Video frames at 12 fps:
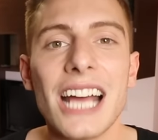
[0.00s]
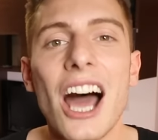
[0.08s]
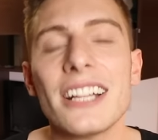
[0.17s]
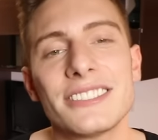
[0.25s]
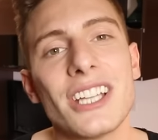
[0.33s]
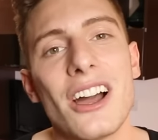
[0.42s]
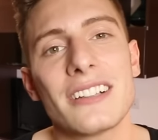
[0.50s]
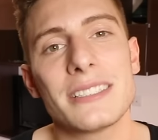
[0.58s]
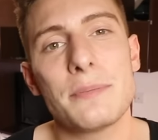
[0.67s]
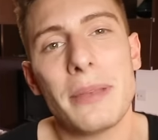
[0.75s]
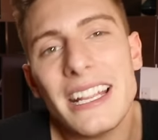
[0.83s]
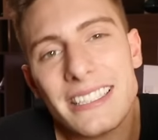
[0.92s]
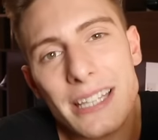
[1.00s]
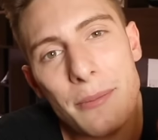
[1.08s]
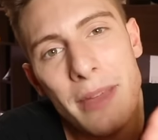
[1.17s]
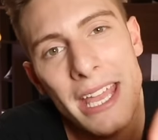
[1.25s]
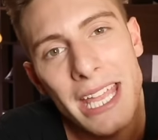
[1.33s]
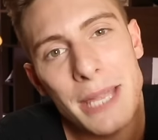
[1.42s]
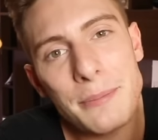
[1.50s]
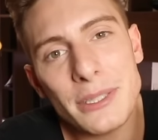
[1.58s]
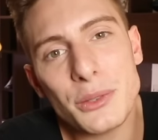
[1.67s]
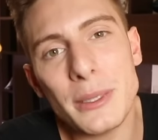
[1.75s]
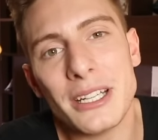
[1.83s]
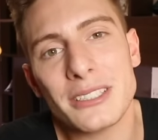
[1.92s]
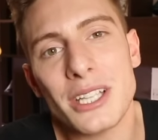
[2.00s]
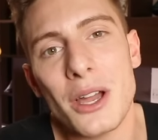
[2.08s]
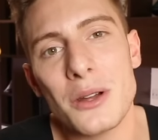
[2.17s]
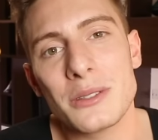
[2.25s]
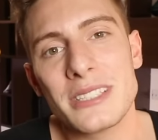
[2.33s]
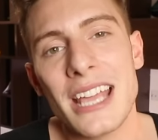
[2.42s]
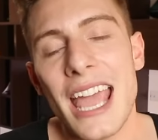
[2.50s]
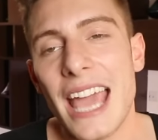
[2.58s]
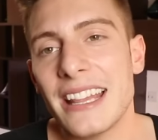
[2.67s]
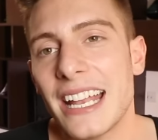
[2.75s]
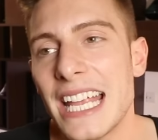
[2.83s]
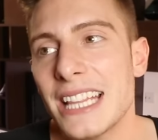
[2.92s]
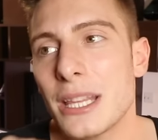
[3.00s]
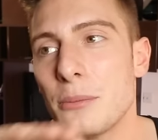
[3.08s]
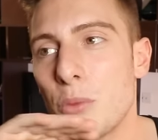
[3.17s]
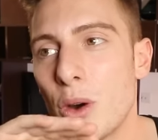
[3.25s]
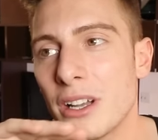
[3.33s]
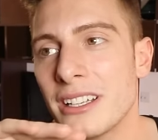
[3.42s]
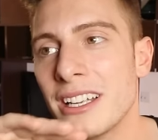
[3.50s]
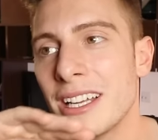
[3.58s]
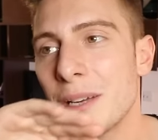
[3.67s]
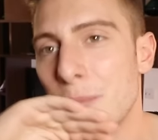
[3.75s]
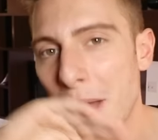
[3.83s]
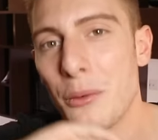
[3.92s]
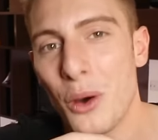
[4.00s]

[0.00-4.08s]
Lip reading: hot dogs and place them in between your toes and then eat them one by